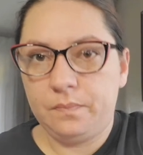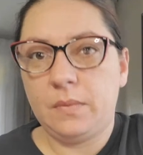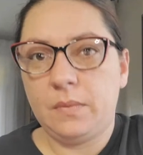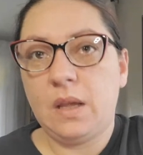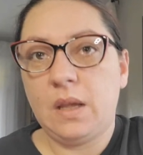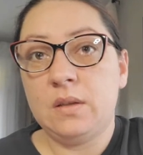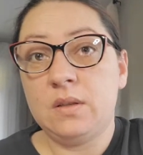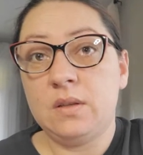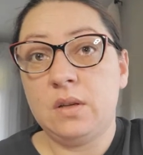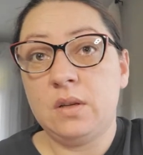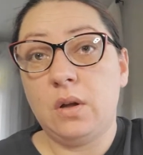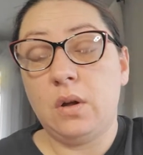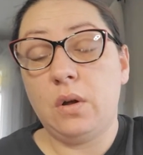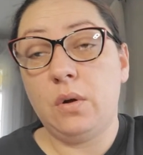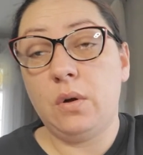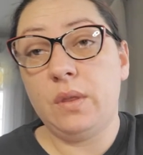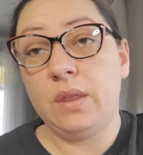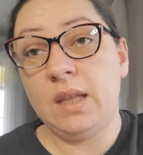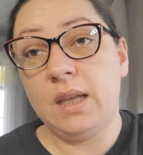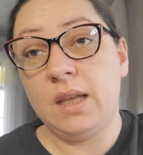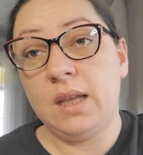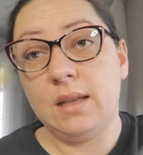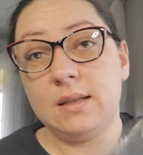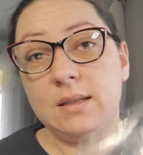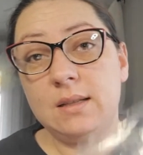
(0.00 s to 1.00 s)
So
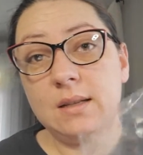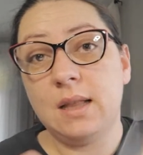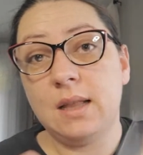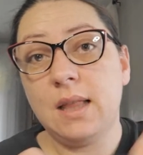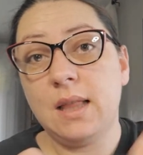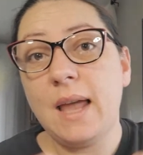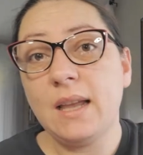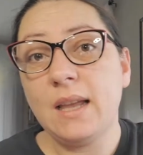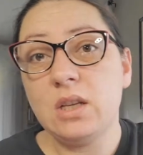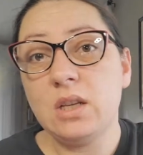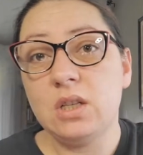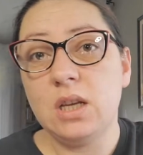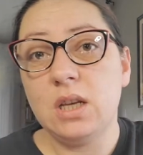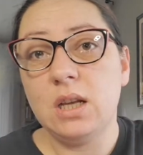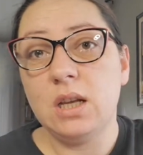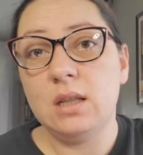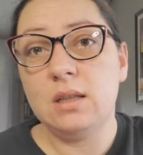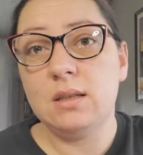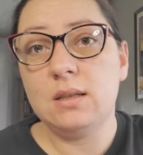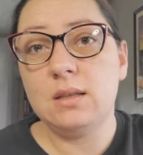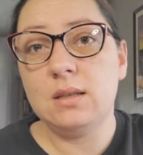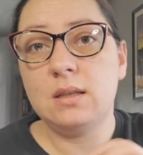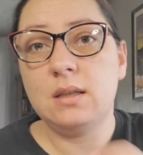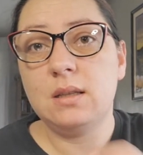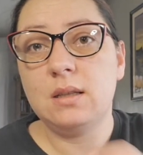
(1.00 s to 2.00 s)
these
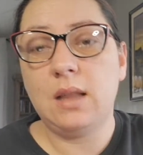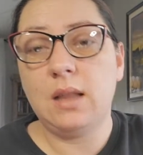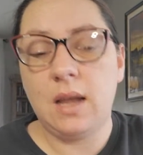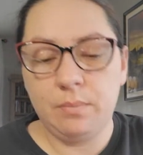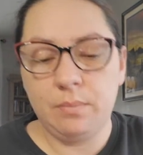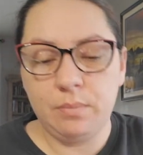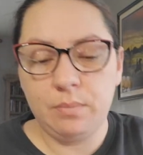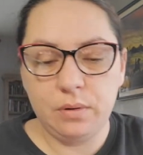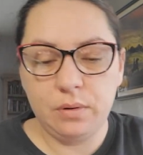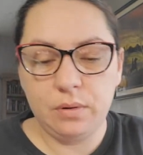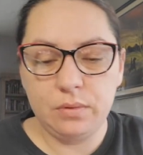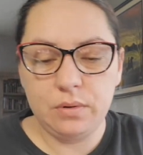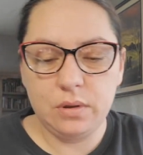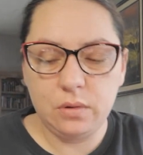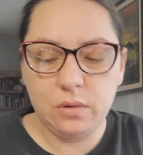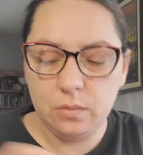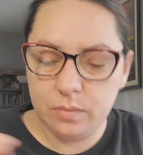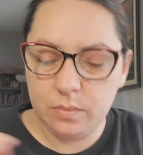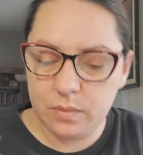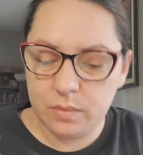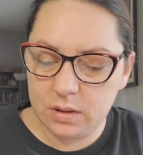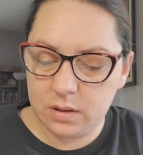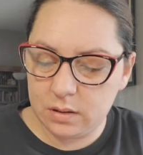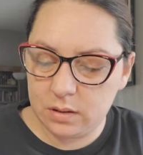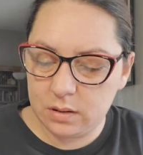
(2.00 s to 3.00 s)
collections, the light blue
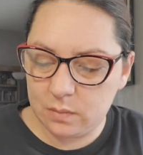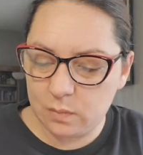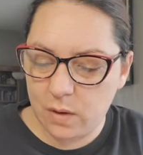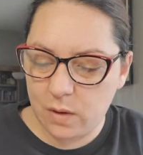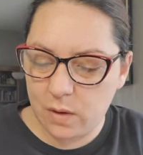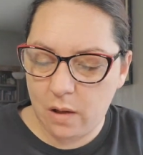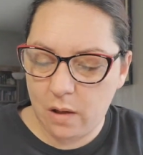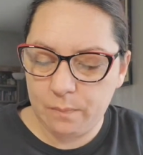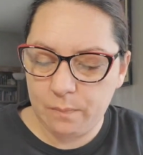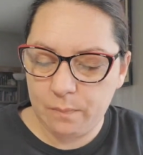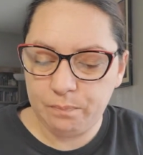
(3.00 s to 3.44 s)
tubes as well.